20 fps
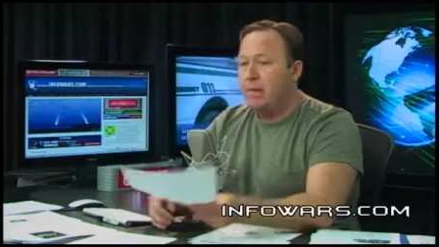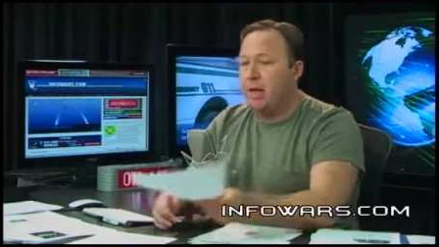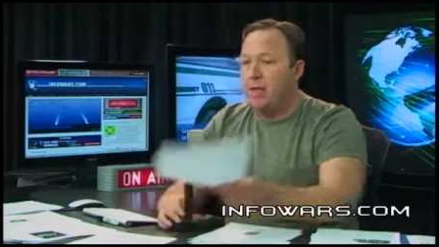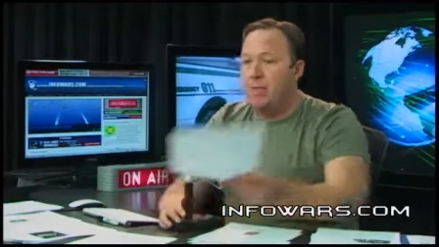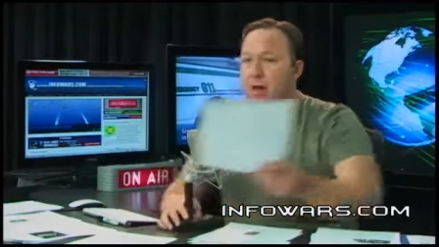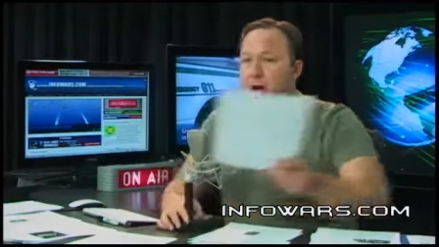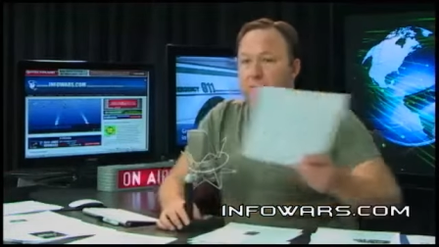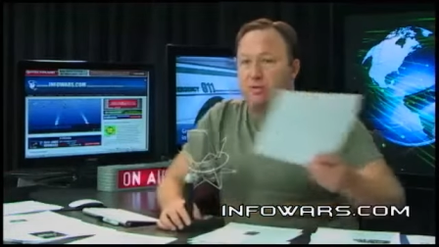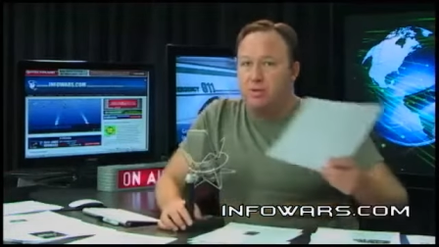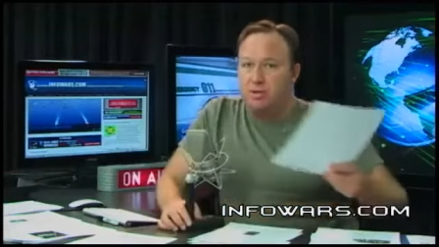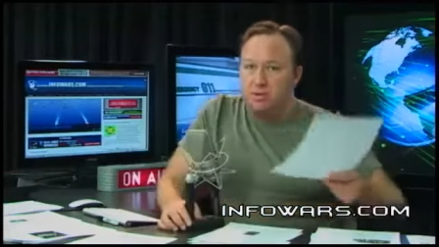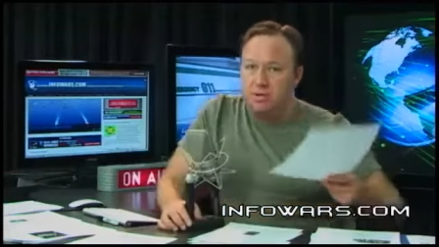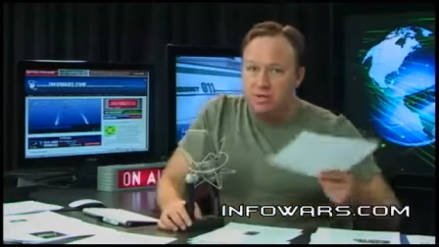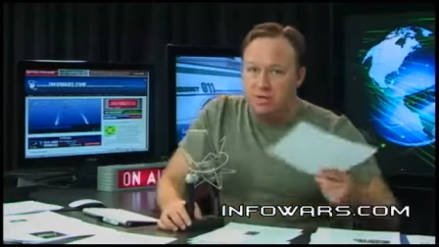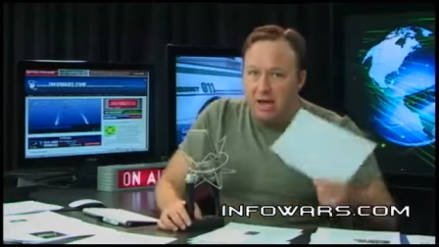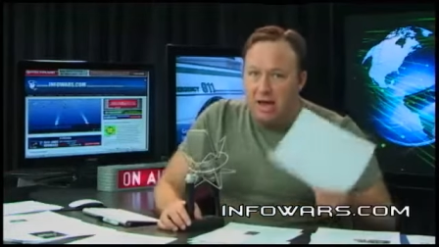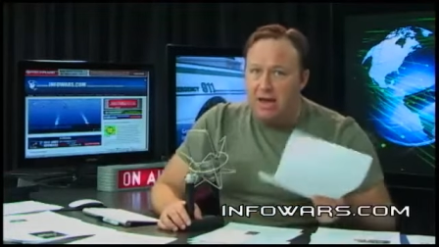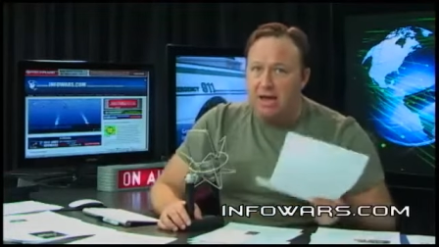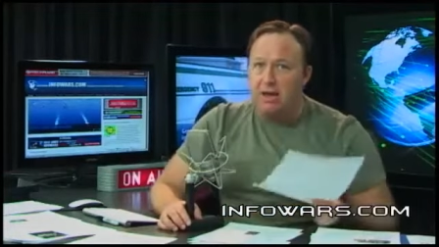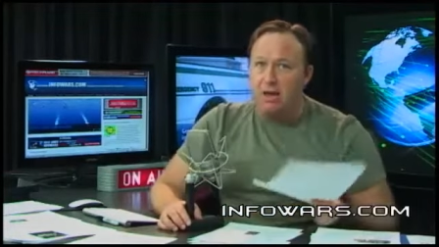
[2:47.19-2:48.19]
And those that
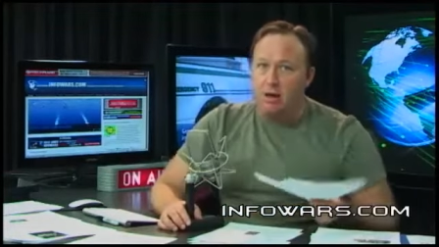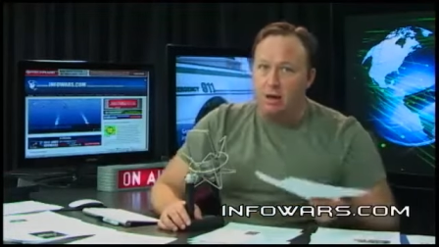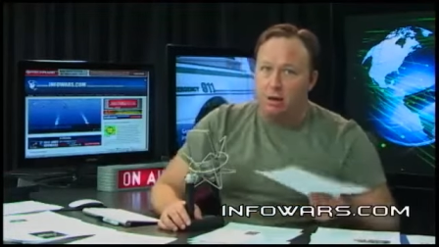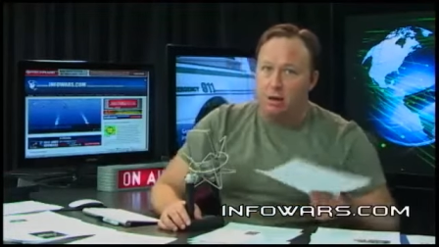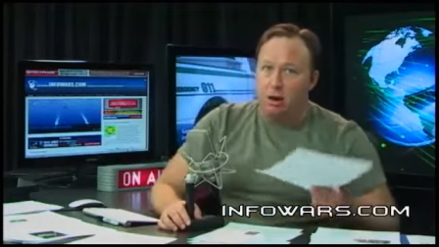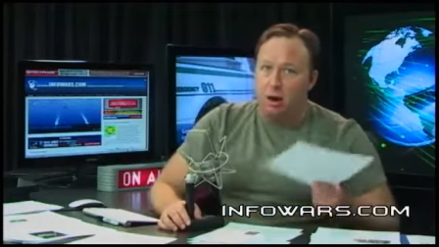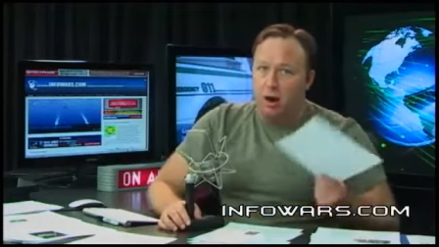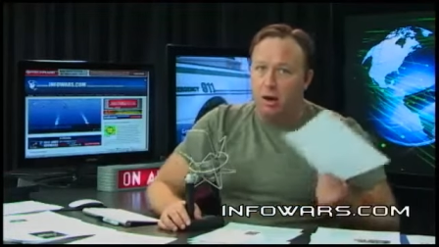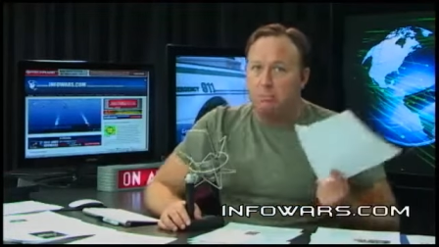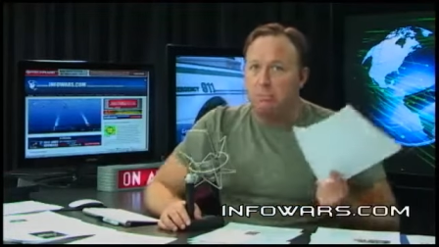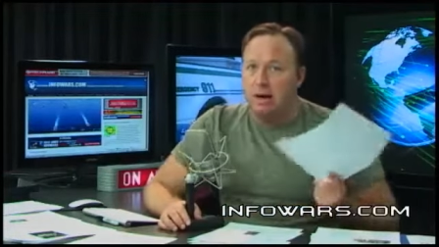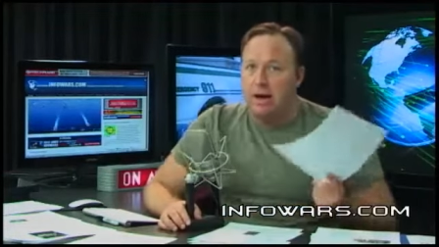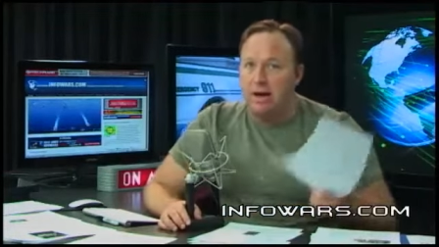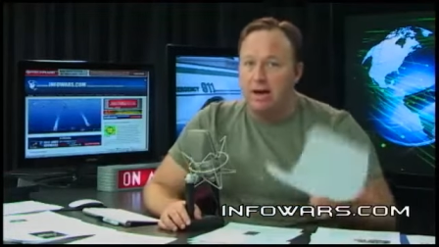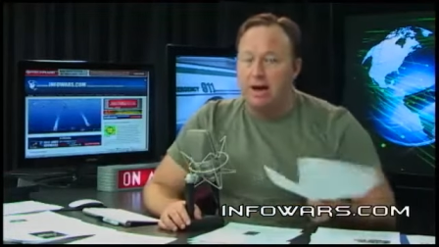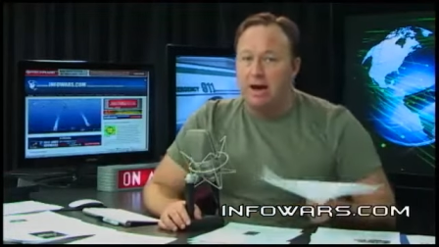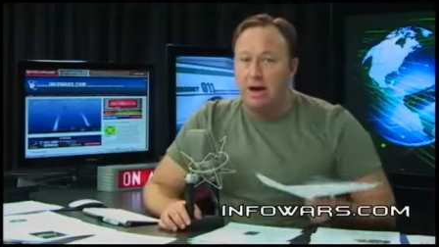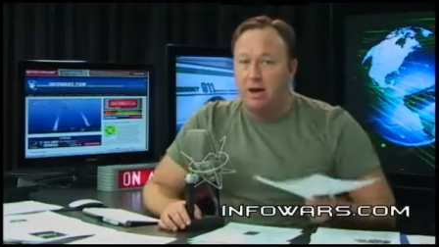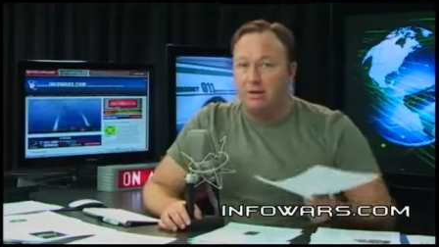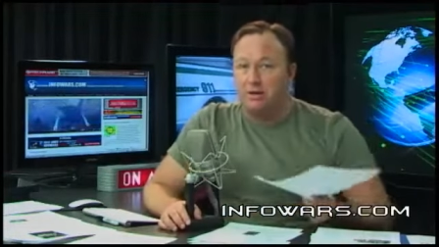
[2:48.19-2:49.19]
stay here are
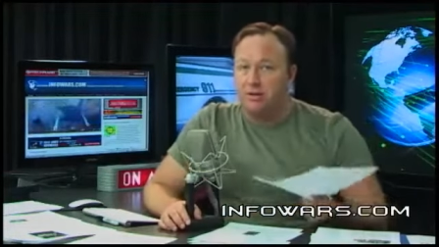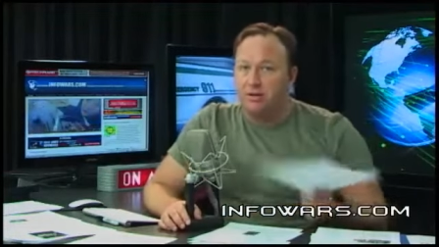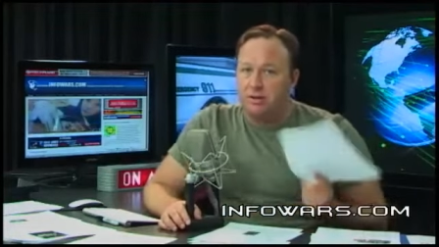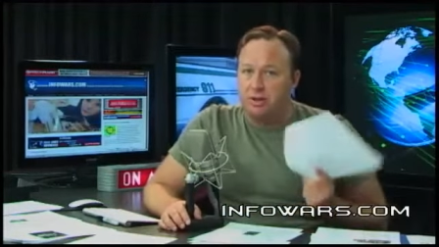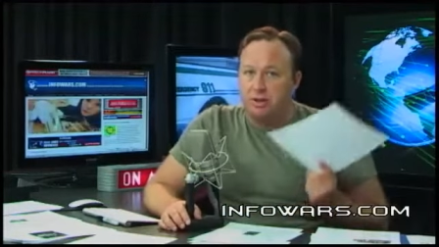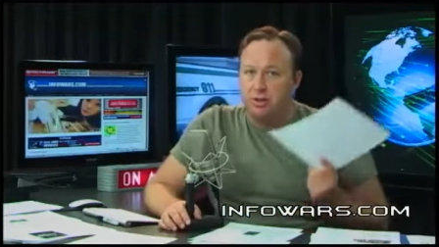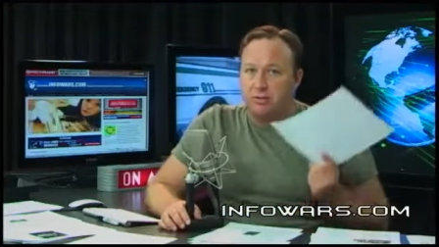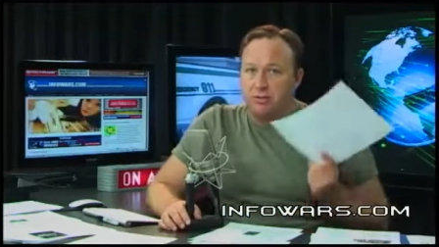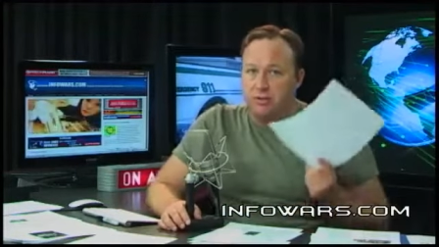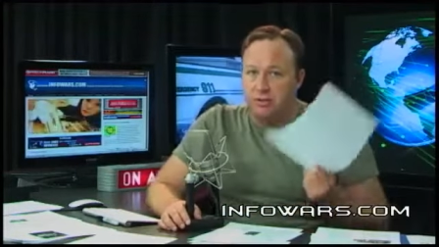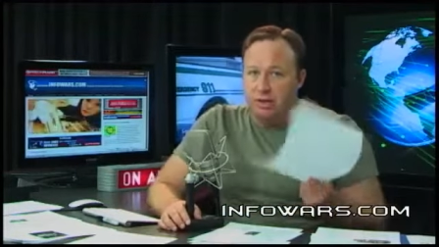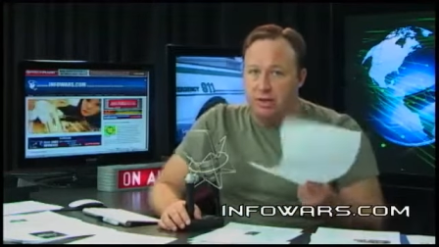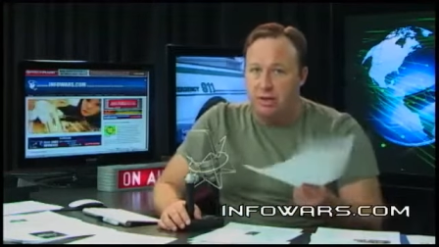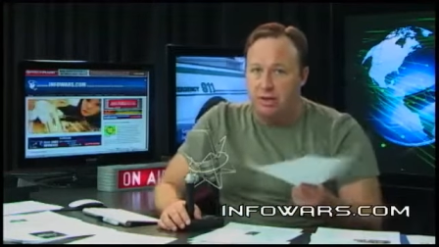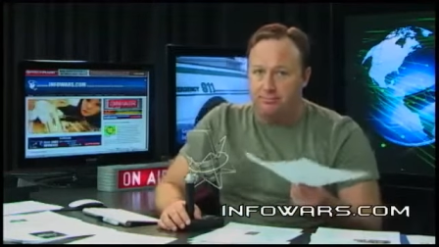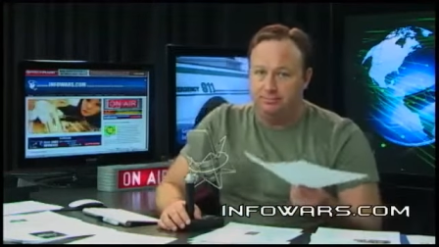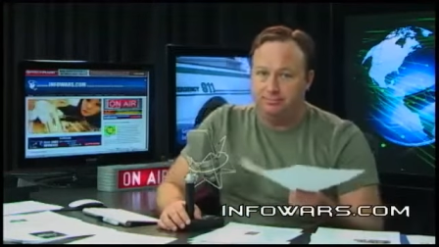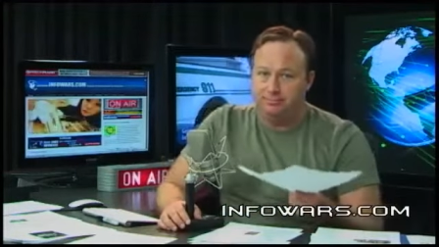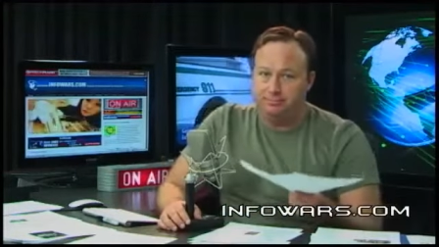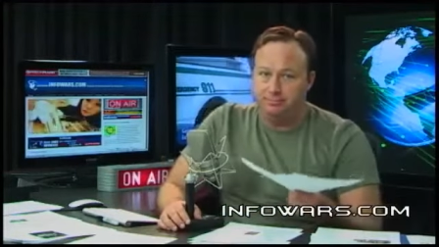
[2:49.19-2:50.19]
buying houses in New
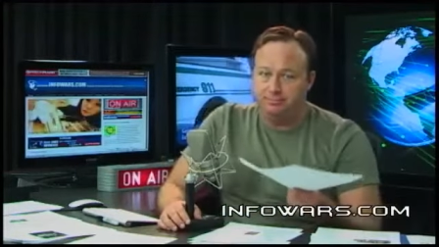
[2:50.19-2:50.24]
Zealand.